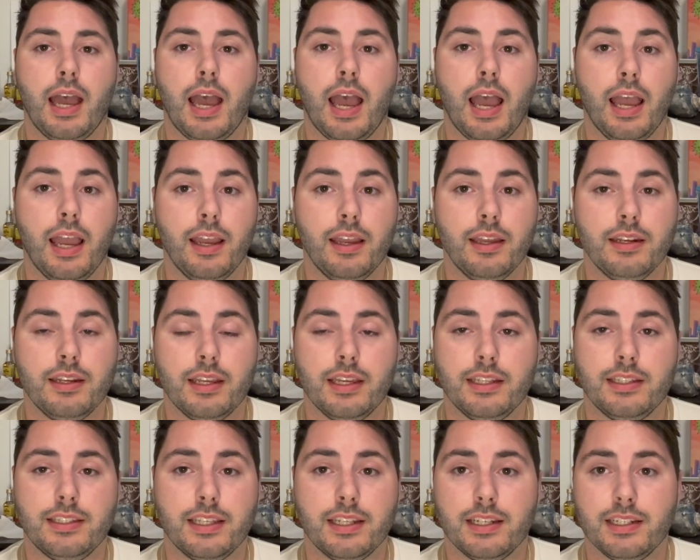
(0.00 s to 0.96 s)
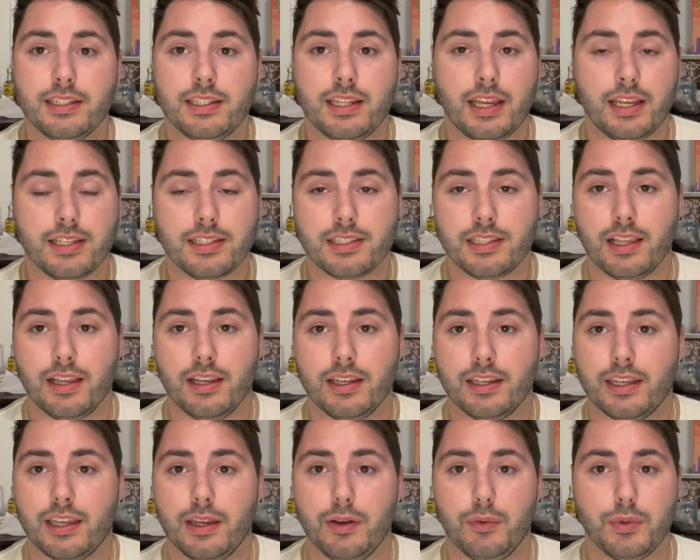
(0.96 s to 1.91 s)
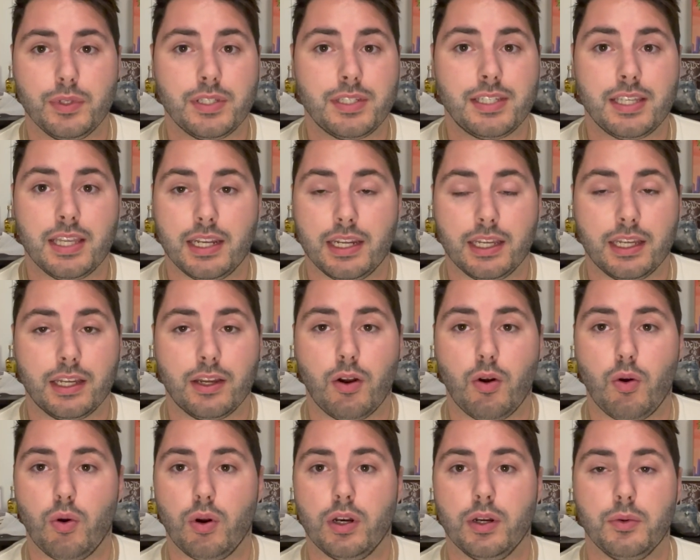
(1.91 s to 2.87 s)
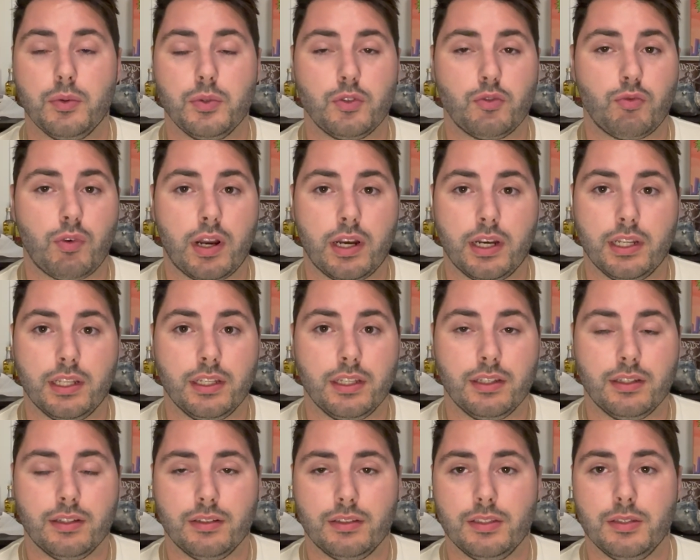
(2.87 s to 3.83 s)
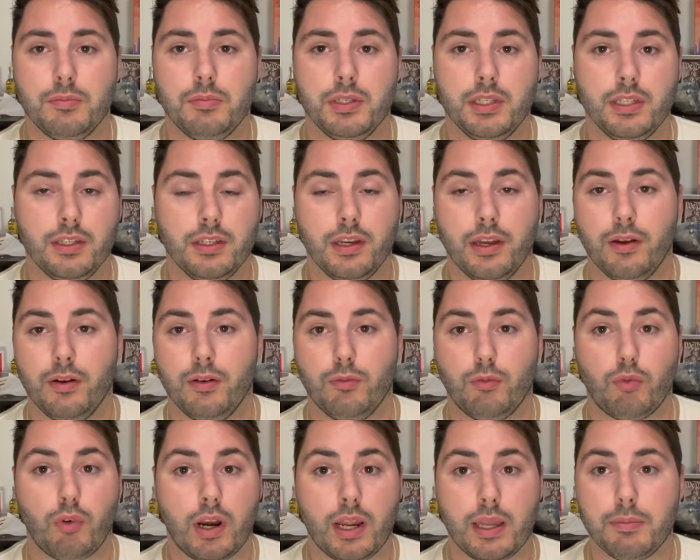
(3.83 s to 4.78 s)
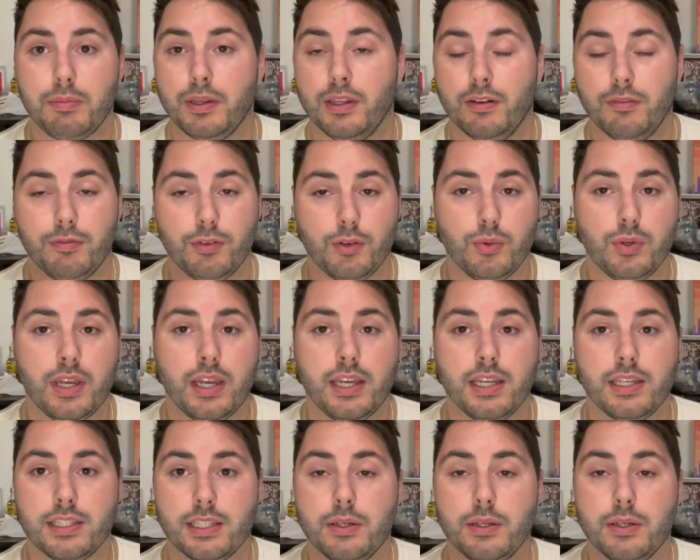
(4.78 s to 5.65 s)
and it didn't taste like it was sitting or it was ready to be ripe in a few days.